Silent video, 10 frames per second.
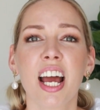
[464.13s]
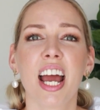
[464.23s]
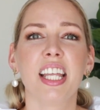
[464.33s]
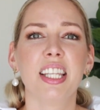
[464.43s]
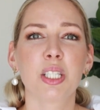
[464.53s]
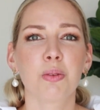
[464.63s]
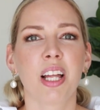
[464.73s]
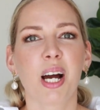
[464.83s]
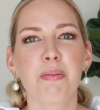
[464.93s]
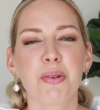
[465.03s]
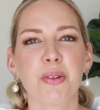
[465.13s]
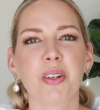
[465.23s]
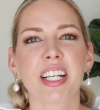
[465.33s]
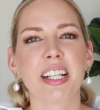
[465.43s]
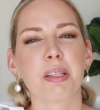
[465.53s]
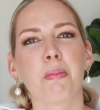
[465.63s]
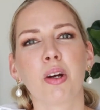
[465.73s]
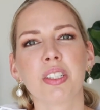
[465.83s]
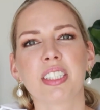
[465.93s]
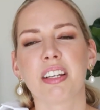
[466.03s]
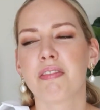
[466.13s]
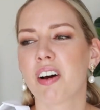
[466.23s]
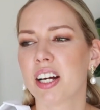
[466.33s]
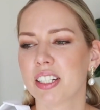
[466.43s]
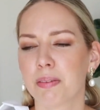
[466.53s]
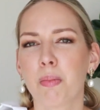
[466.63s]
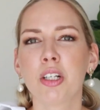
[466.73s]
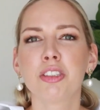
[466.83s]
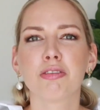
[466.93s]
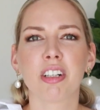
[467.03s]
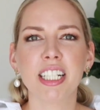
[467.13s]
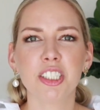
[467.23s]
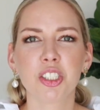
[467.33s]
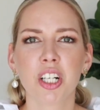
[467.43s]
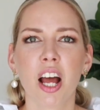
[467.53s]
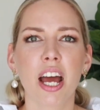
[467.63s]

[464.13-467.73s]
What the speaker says: and this will help you get the most reach